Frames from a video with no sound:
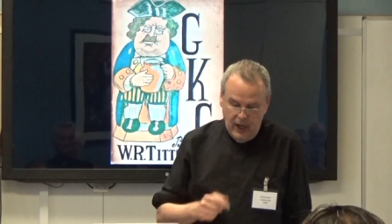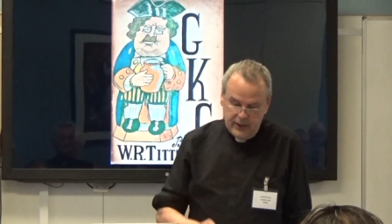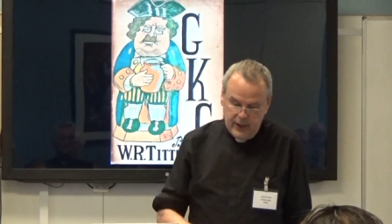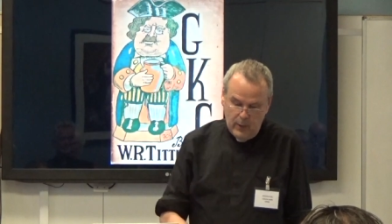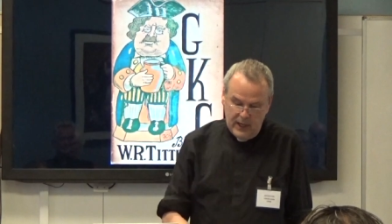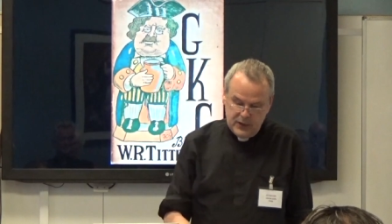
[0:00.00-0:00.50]

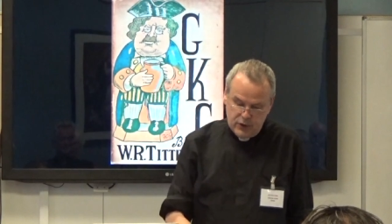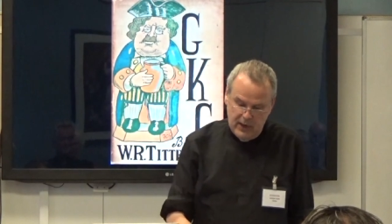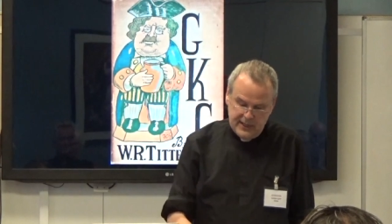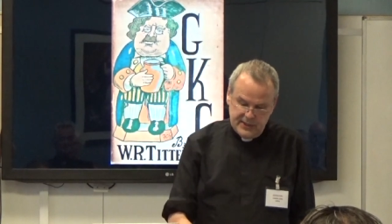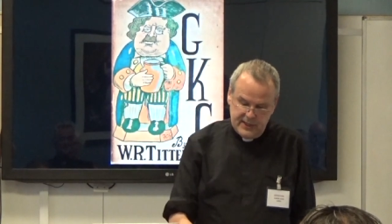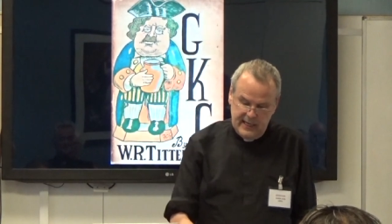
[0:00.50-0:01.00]
though I
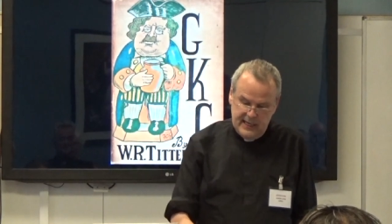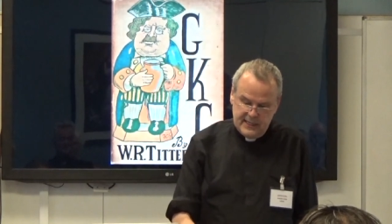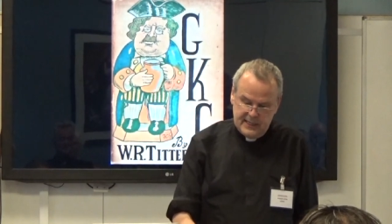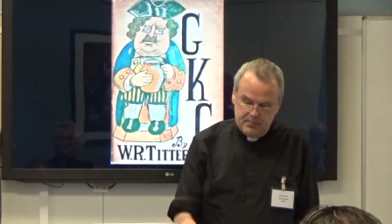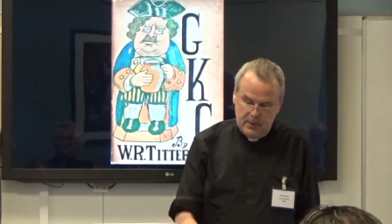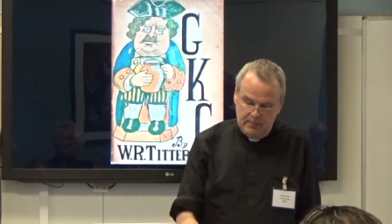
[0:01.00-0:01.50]
trust it
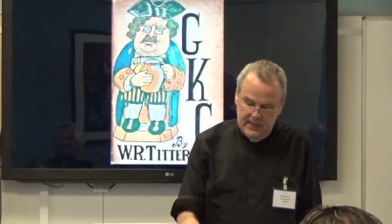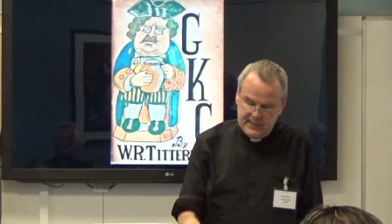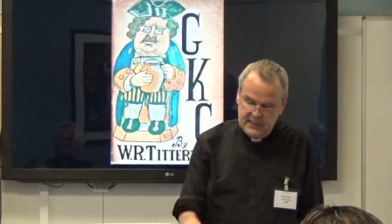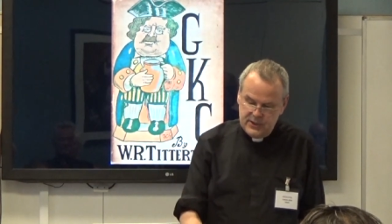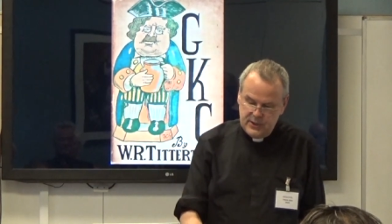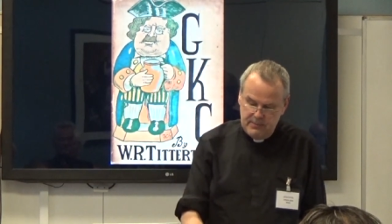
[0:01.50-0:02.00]
is
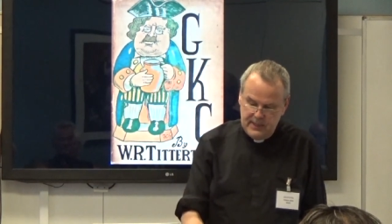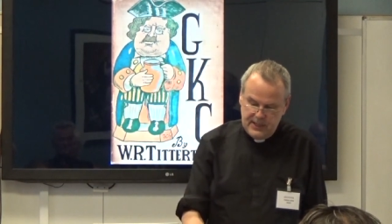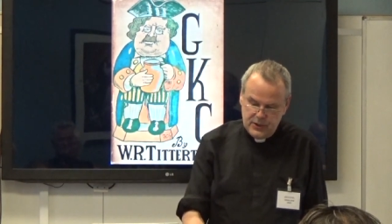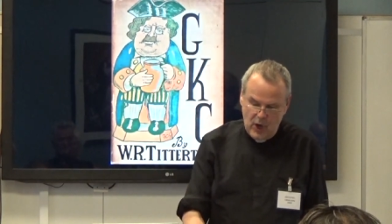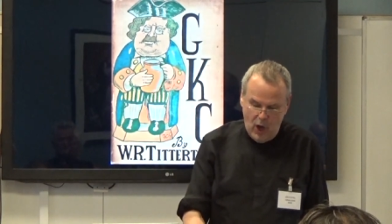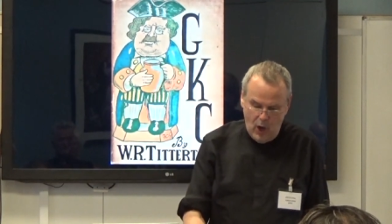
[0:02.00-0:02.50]
permitted to me
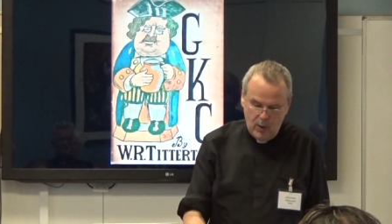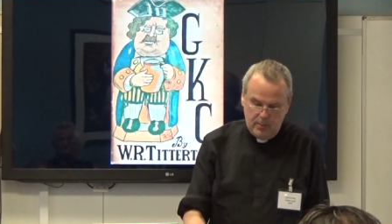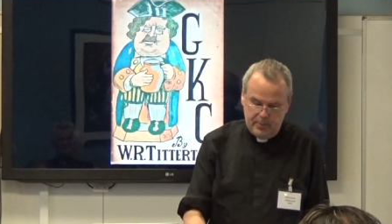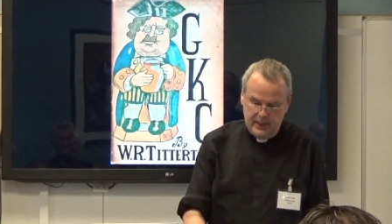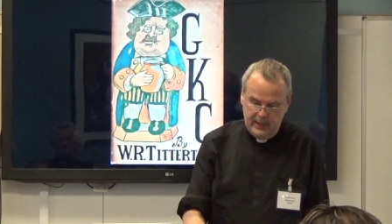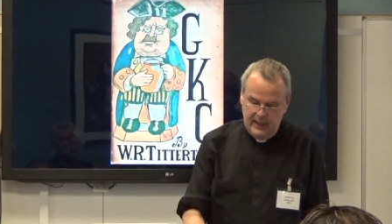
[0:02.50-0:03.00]
to hope
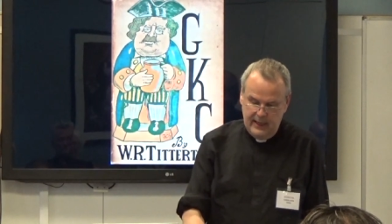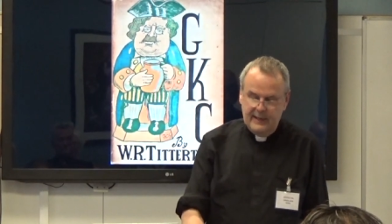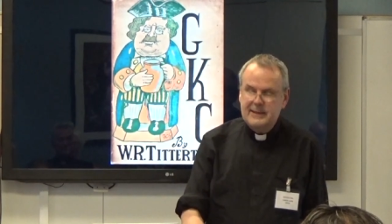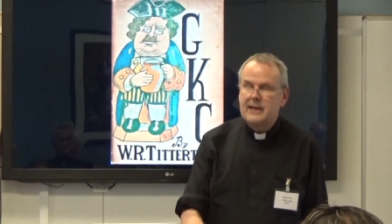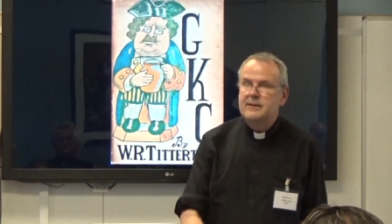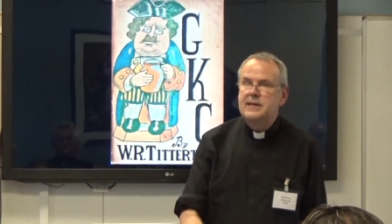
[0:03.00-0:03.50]

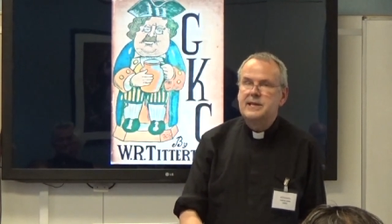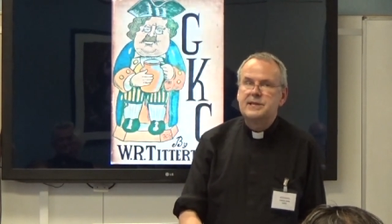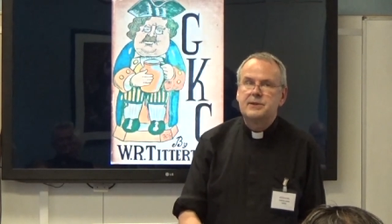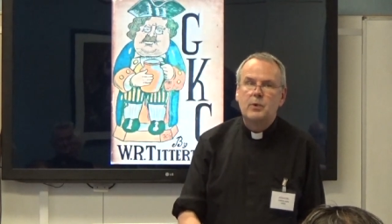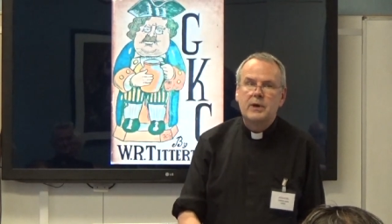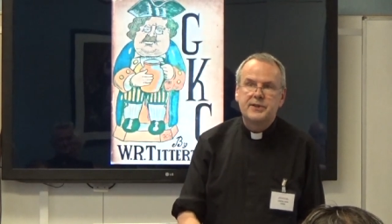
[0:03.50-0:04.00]
that
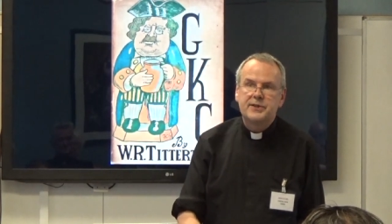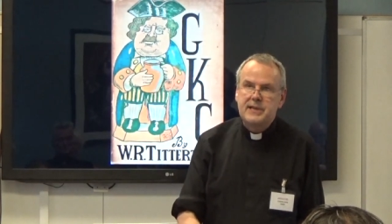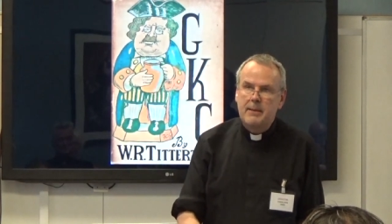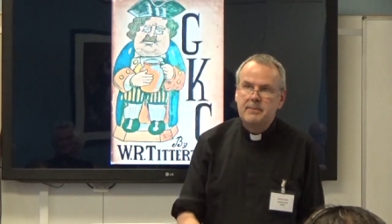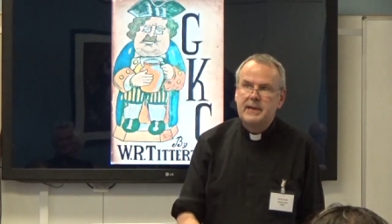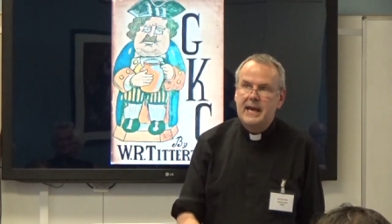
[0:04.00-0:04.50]
this will
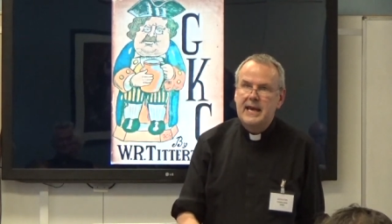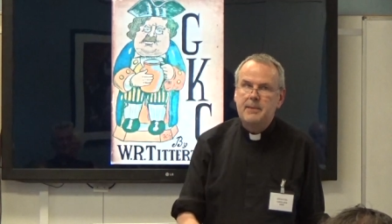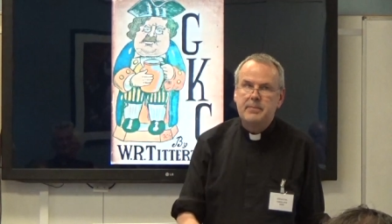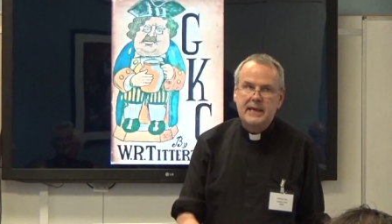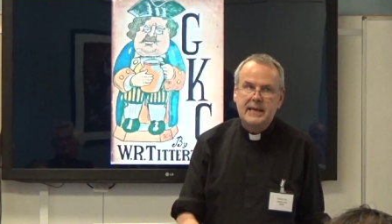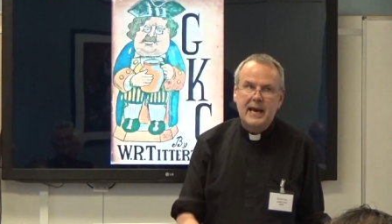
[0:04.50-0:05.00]
someday
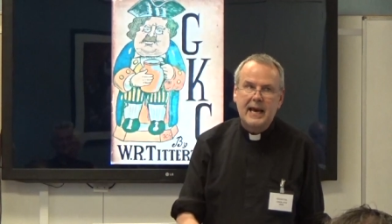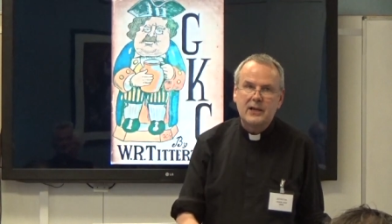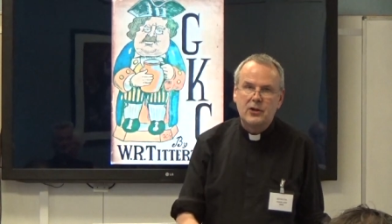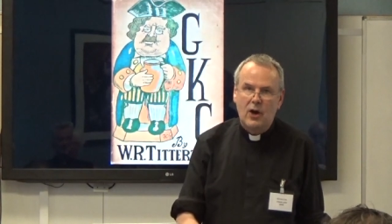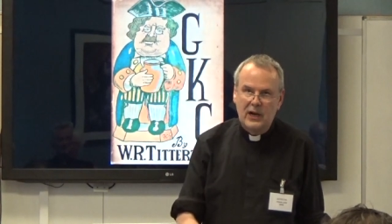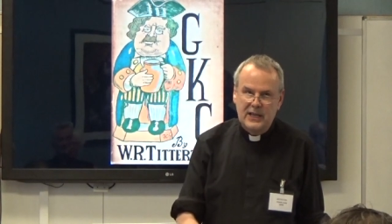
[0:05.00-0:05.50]
be
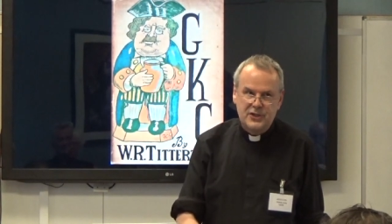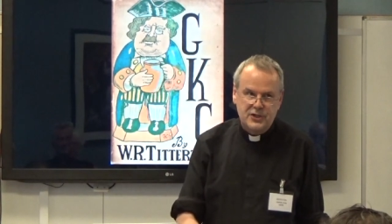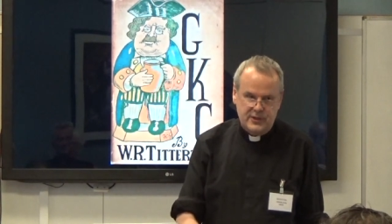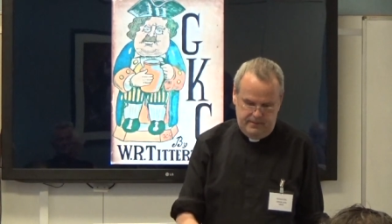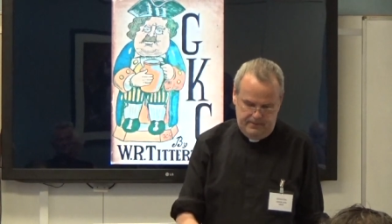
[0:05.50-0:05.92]
acknowledged.